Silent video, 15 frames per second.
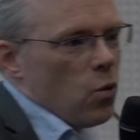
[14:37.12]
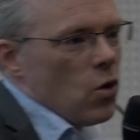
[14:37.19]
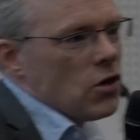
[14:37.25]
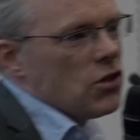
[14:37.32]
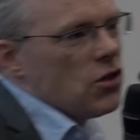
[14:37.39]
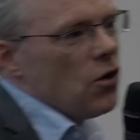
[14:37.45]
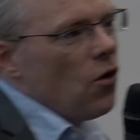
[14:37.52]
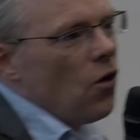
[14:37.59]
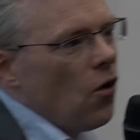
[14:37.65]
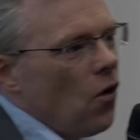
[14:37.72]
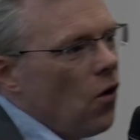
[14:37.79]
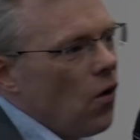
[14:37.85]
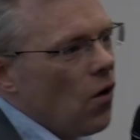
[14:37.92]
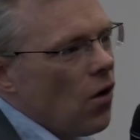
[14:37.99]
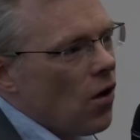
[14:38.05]
Would
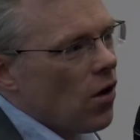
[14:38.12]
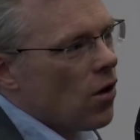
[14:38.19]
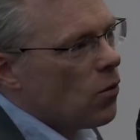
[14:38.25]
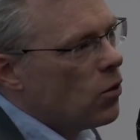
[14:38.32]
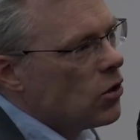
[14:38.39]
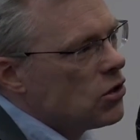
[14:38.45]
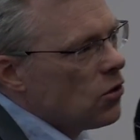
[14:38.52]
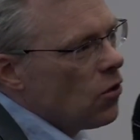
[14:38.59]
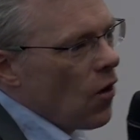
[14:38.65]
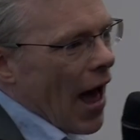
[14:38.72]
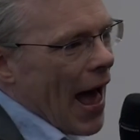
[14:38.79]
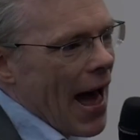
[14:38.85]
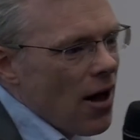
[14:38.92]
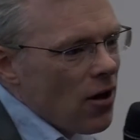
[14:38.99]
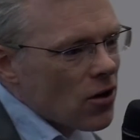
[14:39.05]

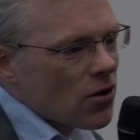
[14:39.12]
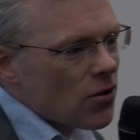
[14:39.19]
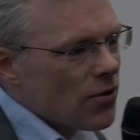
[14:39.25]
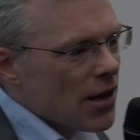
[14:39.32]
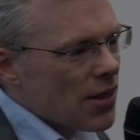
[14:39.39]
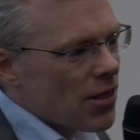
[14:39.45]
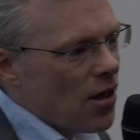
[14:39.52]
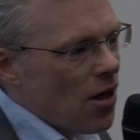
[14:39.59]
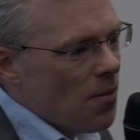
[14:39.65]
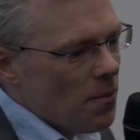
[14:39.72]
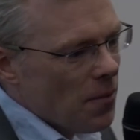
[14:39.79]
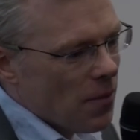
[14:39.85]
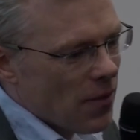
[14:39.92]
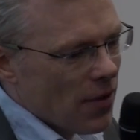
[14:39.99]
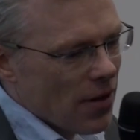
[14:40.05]
your
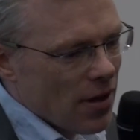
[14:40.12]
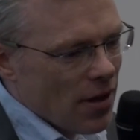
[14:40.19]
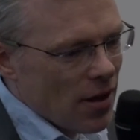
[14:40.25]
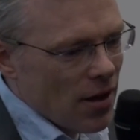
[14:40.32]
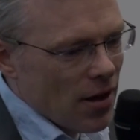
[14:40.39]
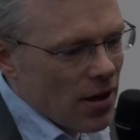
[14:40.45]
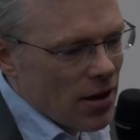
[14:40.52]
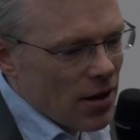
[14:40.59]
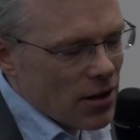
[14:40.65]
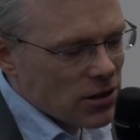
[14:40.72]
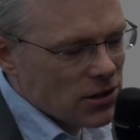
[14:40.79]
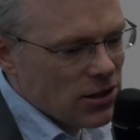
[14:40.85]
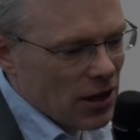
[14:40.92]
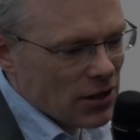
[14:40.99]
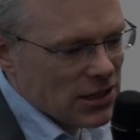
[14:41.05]
algorithm
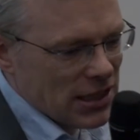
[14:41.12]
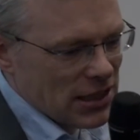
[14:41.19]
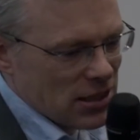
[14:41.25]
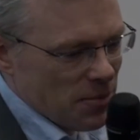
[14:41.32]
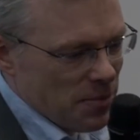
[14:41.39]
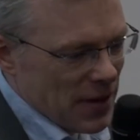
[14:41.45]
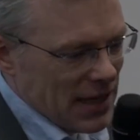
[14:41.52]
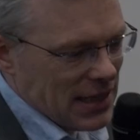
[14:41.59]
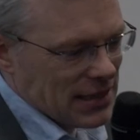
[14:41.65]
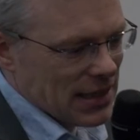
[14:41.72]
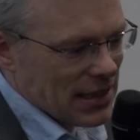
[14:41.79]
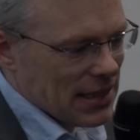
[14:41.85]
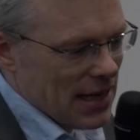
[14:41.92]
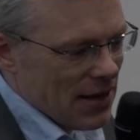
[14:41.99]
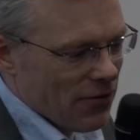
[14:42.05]
judge it to be
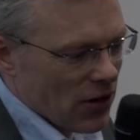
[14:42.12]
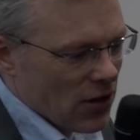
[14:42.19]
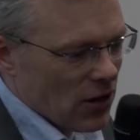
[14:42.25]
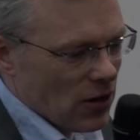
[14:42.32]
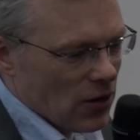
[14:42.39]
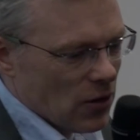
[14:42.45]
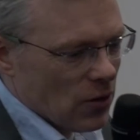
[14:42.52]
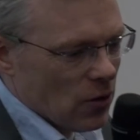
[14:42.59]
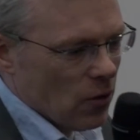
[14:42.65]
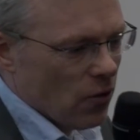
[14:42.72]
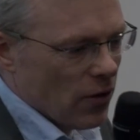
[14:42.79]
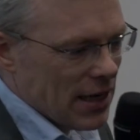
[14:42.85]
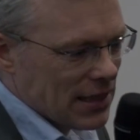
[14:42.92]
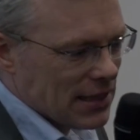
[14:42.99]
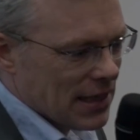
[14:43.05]
significant
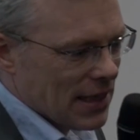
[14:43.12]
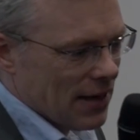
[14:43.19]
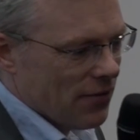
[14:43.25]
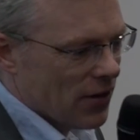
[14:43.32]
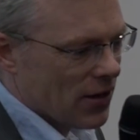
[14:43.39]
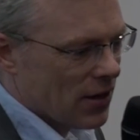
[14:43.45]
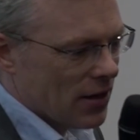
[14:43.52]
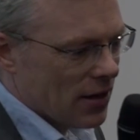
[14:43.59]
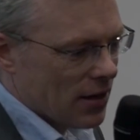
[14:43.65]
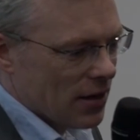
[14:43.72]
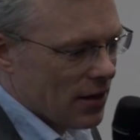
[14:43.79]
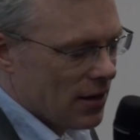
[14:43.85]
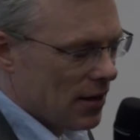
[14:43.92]
or insignificant?